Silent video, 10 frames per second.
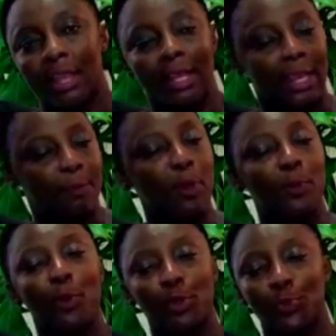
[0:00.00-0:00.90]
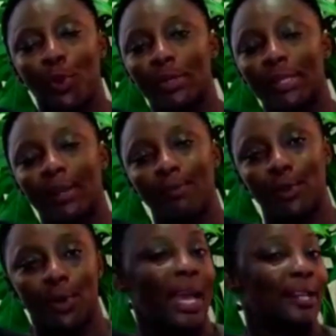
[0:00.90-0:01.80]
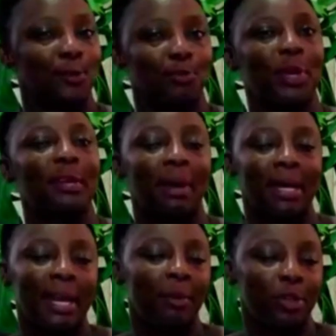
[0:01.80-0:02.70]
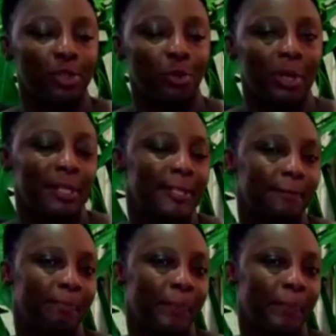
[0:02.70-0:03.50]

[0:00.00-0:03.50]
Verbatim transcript: I think people spoke to him, so he had to bring my name into it.